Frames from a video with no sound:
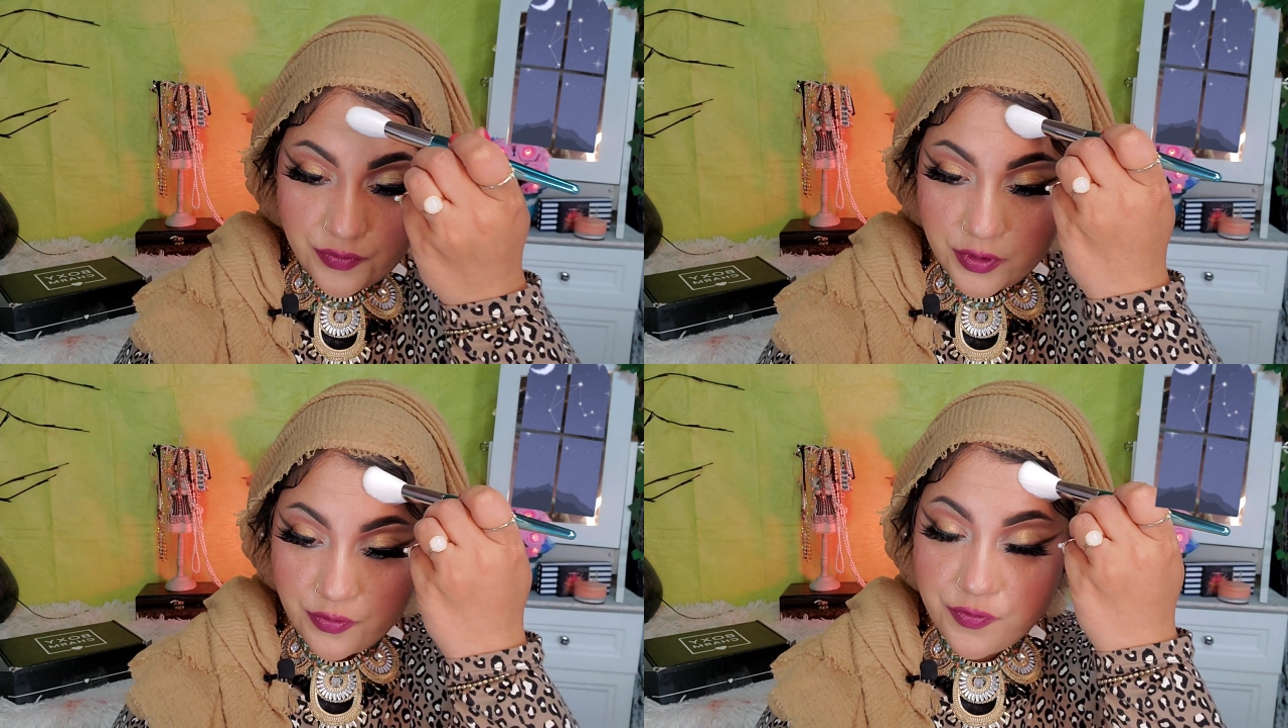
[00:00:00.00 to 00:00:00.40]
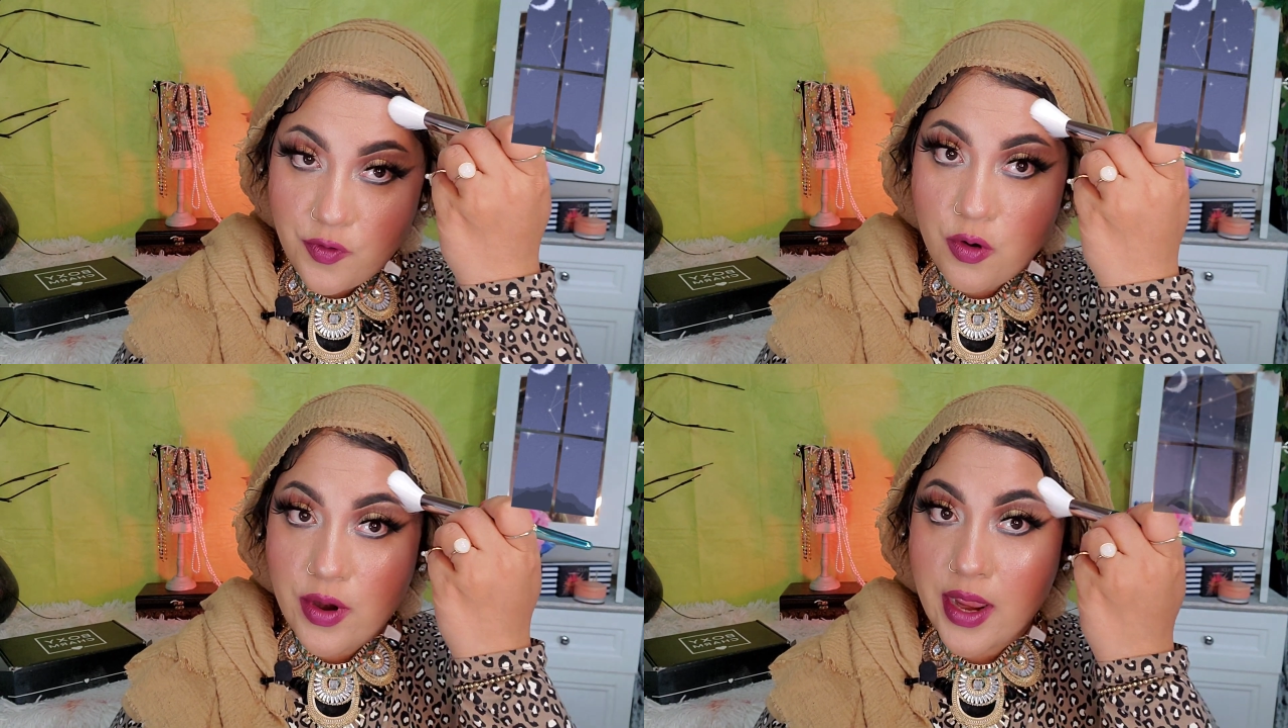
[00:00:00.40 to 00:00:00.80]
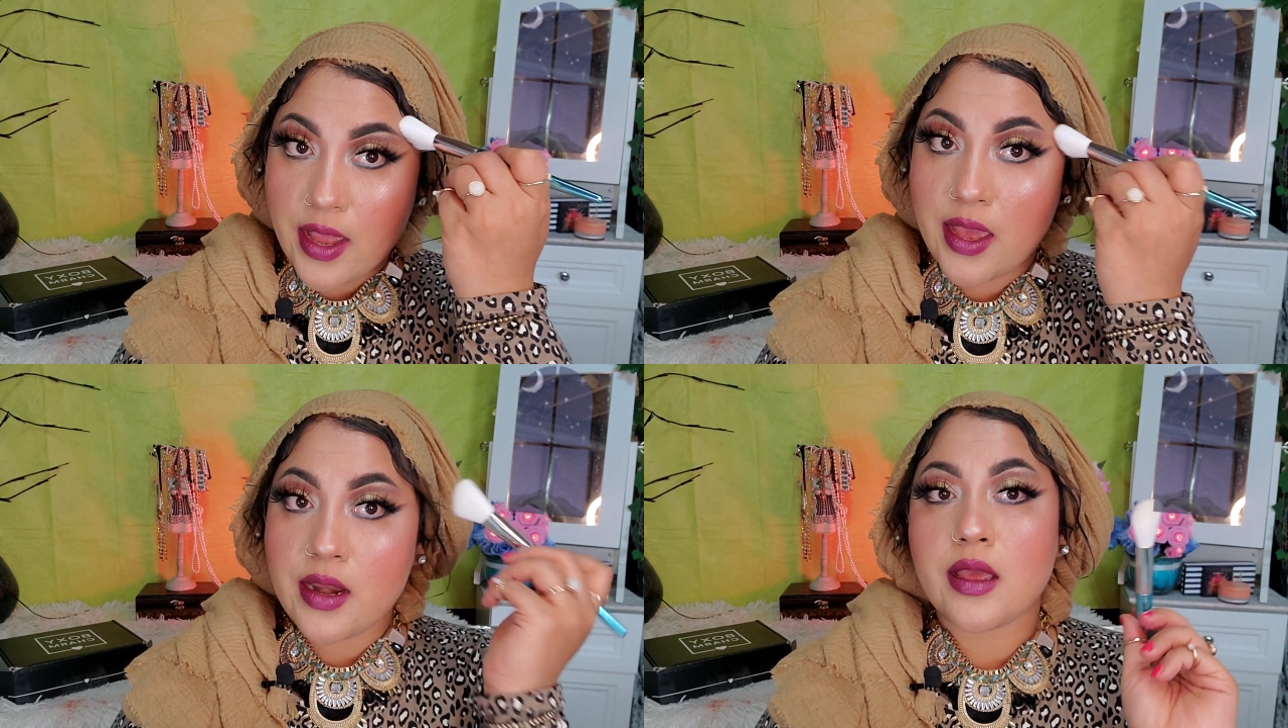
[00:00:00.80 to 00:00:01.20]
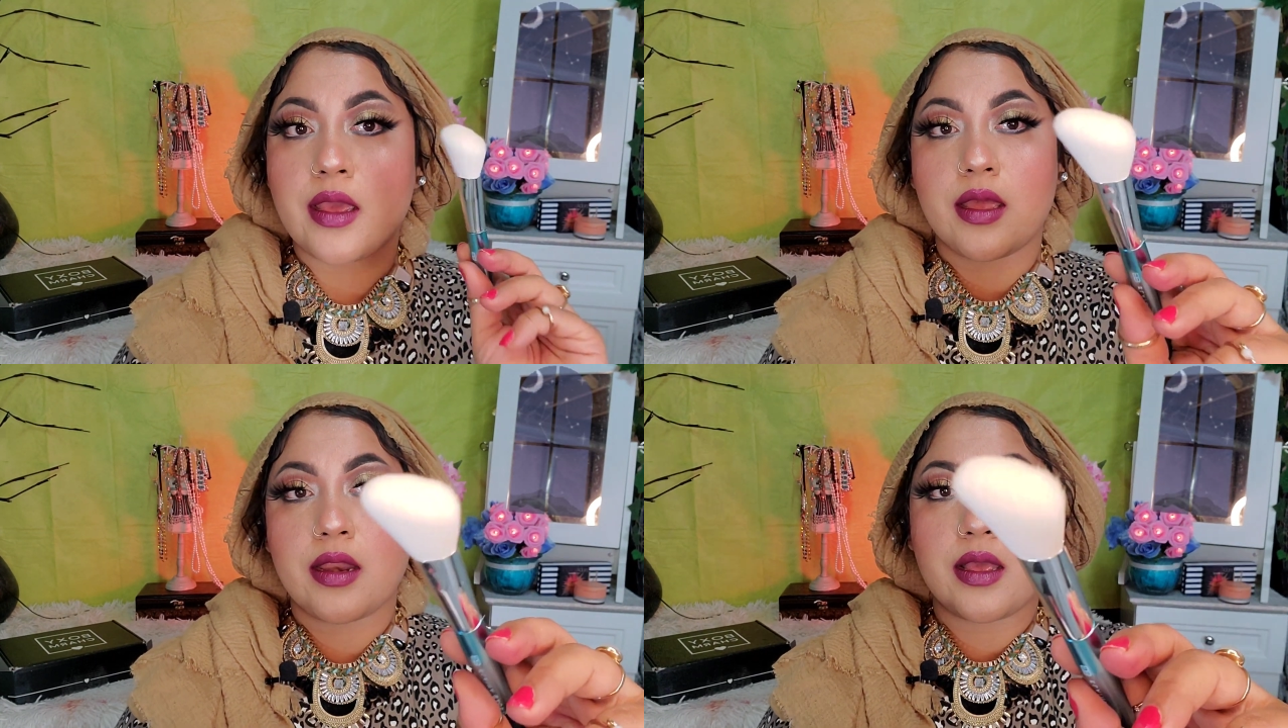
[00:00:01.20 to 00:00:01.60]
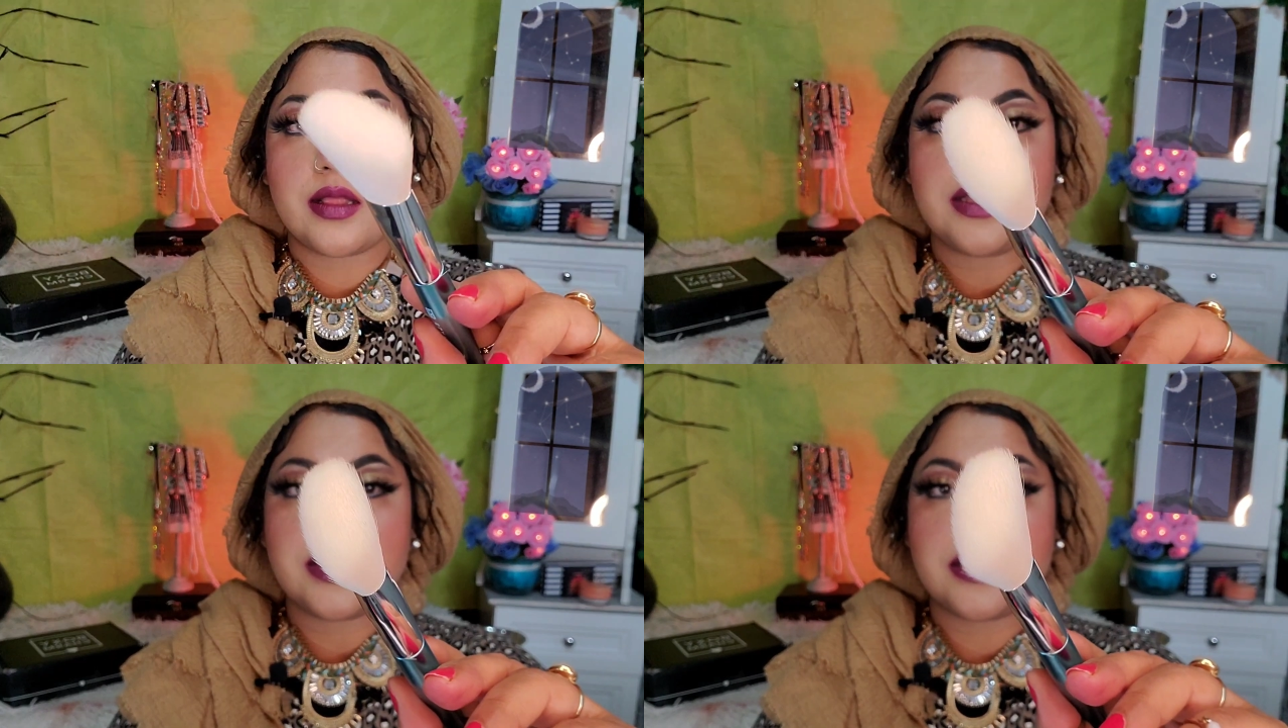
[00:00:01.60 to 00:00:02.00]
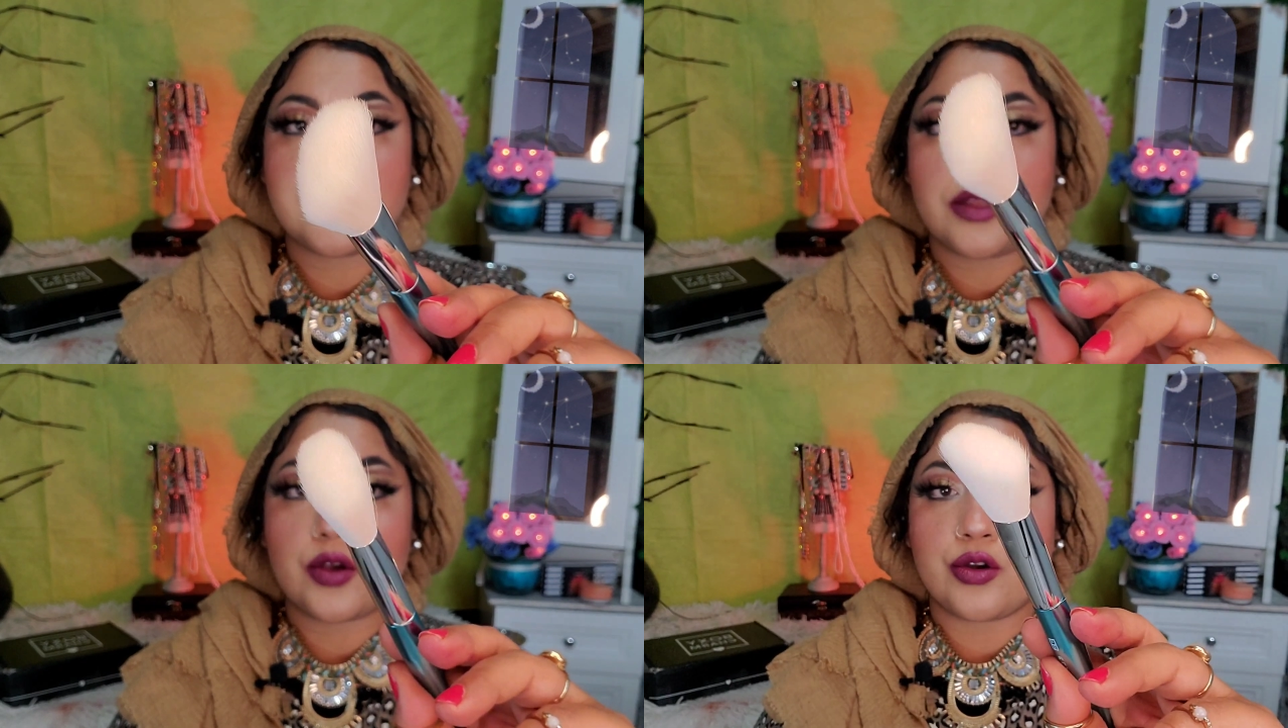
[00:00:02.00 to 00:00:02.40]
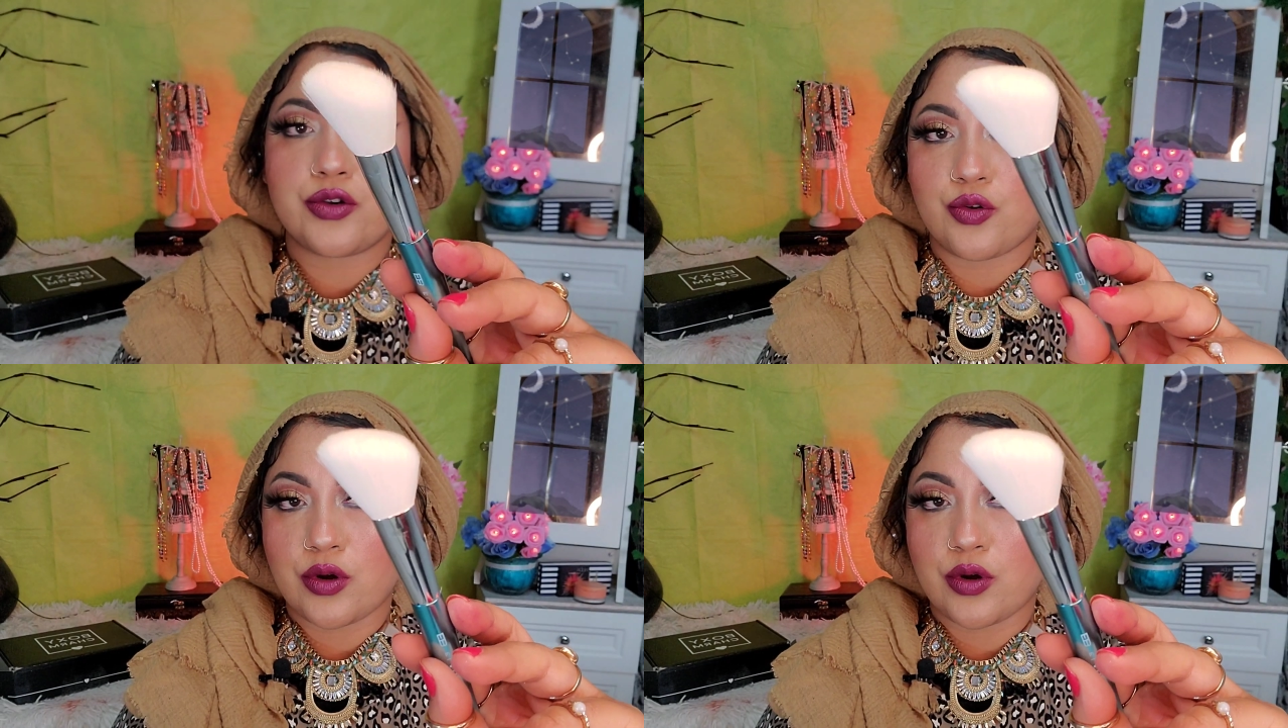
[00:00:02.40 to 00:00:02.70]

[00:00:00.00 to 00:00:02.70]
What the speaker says: for your forehead, and this is the contour